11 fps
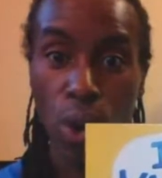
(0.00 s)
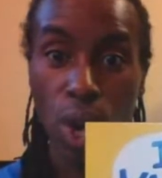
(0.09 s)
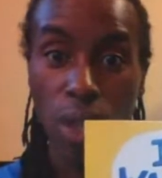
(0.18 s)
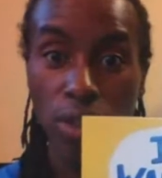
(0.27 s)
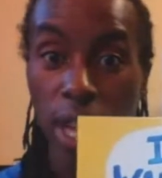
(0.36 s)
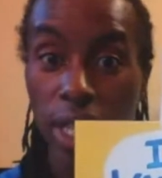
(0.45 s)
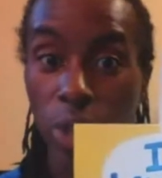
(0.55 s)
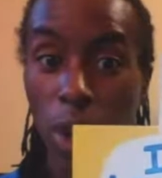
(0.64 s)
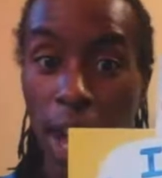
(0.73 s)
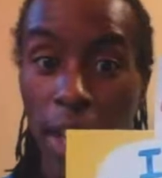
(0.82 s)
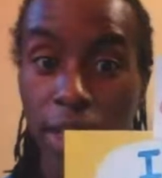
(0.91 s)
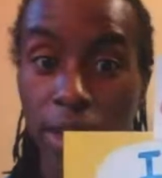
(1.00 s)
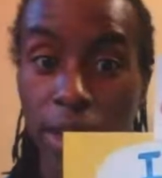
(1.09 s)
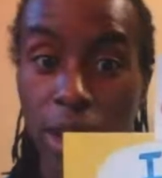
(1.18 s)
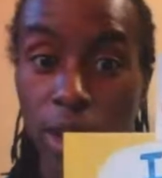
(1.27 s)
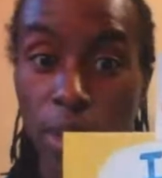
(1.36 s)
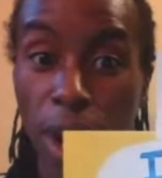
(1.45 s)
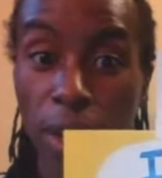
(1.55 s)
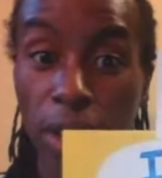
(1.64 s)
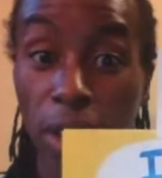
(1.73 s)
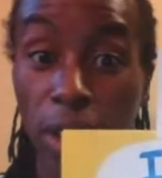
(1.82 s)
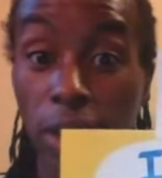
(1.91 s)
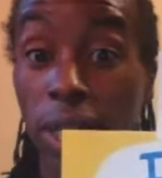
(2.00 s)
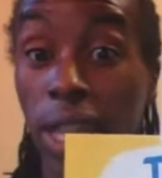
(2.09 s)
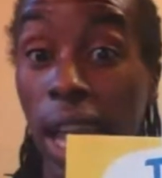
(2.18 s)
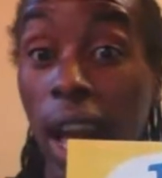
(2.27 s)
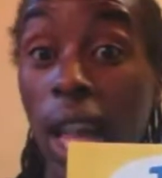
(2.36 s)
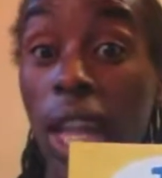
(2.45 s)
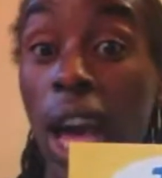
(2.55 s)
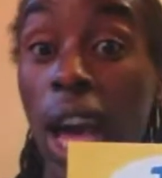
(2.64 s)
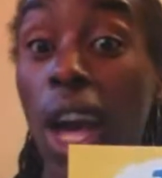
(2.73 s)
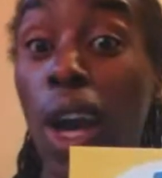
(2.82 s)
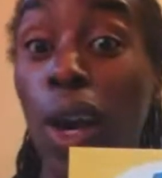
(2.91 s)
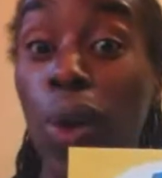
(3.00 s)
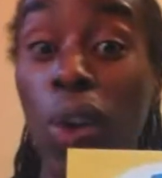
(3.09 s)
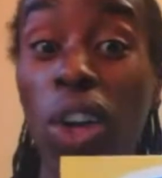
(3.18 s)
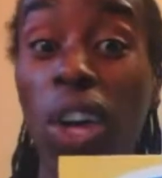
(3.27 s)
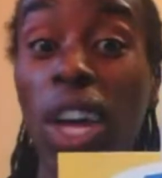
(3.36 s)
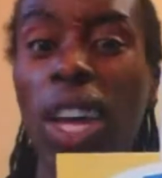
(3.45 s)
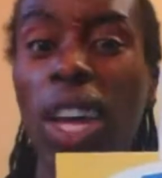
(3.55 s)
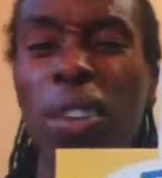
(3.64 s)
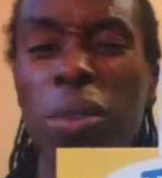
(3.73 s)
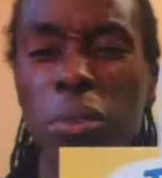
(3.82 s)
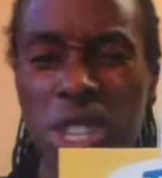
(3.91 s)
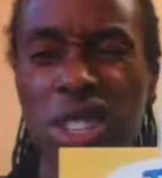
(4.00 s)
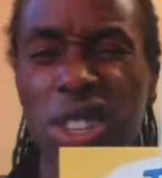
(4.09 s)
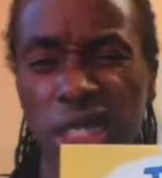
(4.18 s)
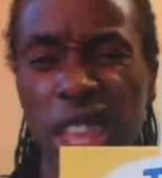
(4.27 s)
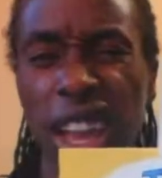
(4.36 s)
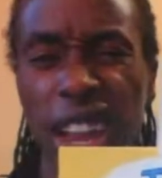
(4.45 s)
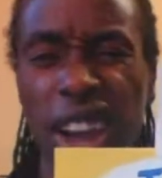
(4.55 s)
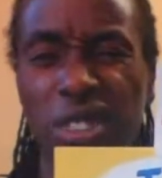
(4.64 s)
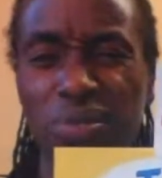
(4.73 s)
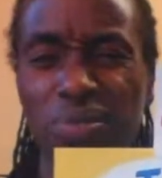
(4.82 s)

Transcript: So that's why there's a little mark there to say, hello, we took that out.